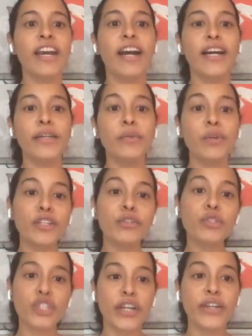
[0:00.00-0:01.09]
I wanted to
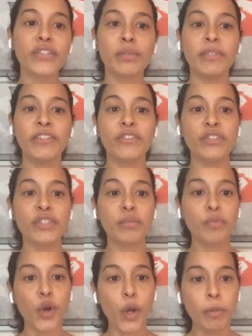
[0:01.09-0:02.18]
share some interesting
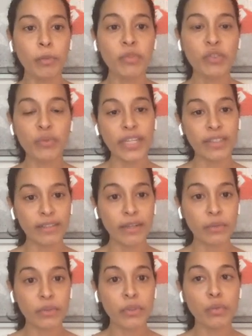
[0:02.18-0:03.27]
problems we
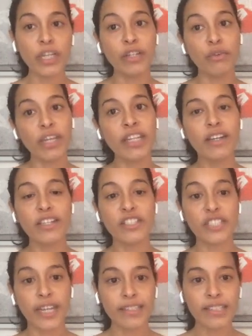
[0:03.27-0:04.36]
encountered while running our
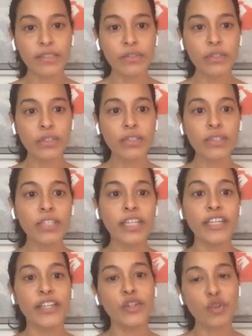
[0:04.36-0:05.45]
chat services
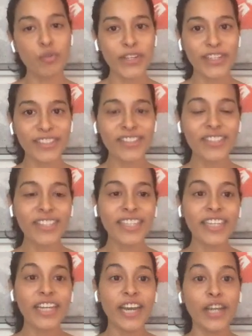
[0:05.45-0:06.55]
in Kubernetes
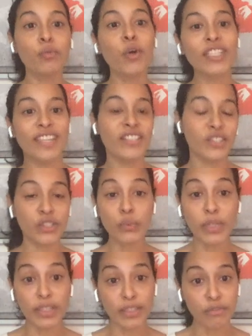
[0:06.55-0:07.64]
and what lessons
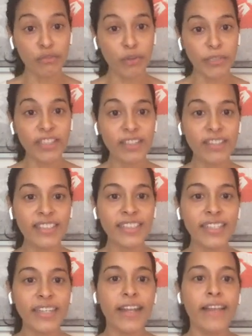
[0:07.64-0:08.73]
we learned from it.
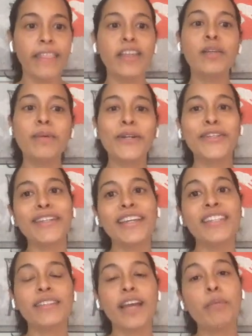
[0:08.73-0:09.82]
Think about it as
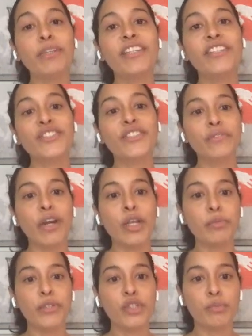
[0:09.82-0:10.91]
an application
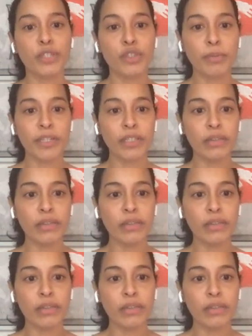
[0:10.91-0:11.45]
developer's perspective